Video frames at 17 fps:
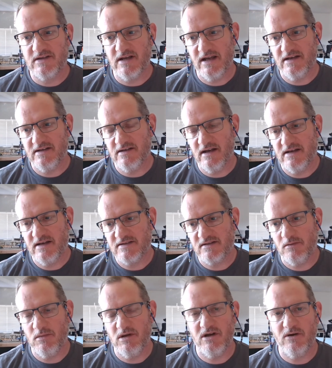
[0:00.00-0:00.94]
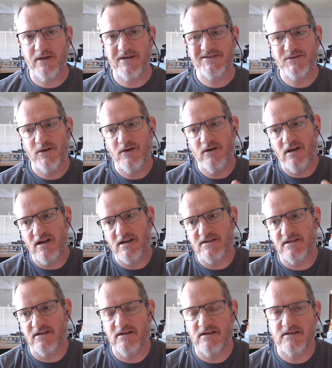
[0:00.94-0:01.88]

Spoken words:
and somehow externalizing it,